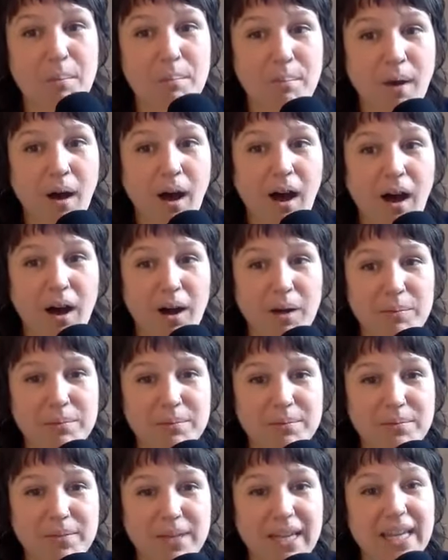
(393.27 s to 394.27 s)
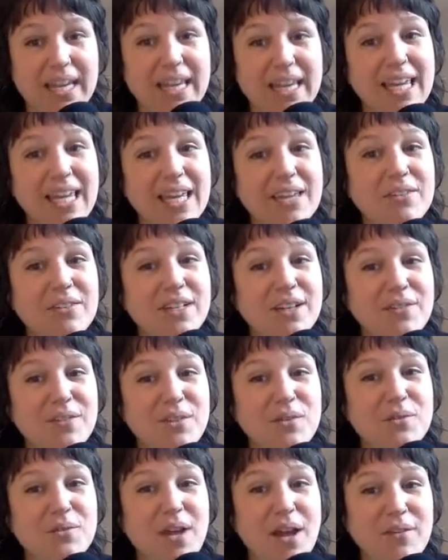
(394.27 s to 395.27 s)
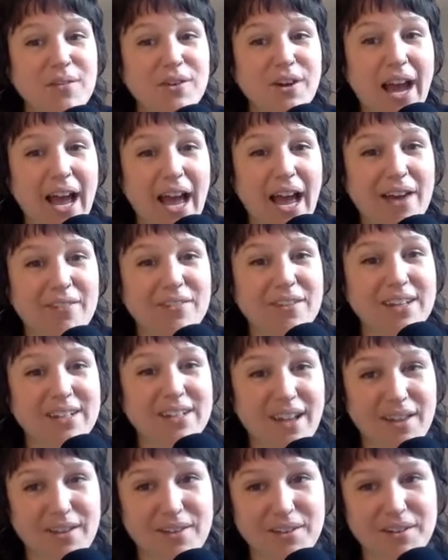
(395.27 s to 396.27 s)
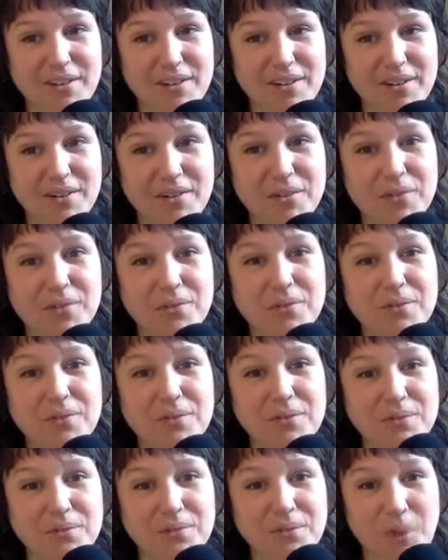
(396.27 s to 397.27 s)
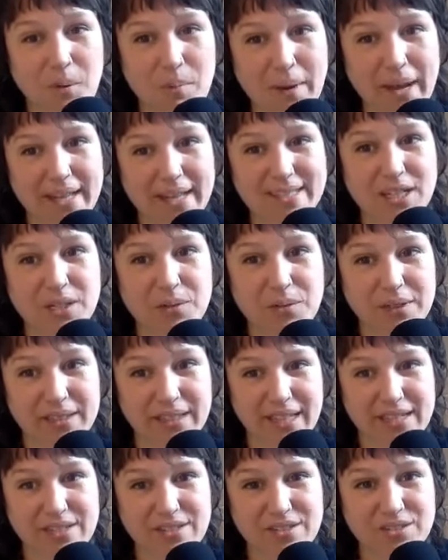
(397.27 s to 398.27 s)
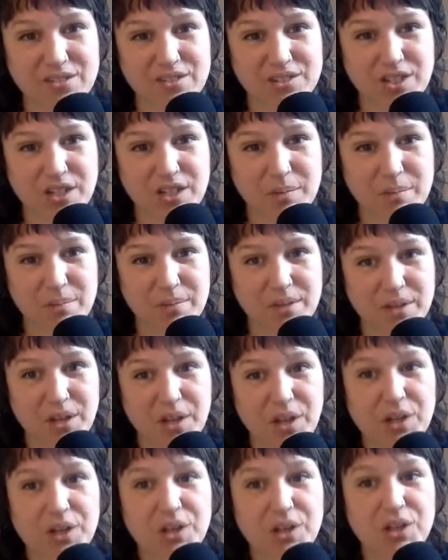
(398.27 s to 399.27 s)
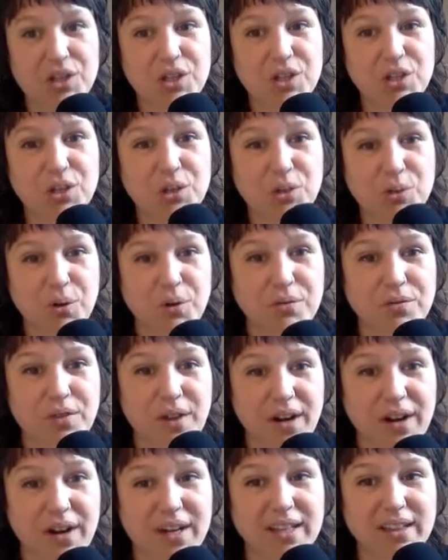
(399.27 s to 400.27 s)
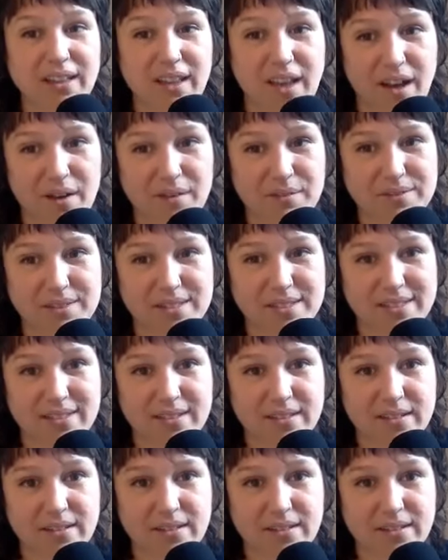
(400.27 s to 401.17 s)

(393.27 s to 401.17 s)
Mom, even if you never have another romantic relationship, you are very loved.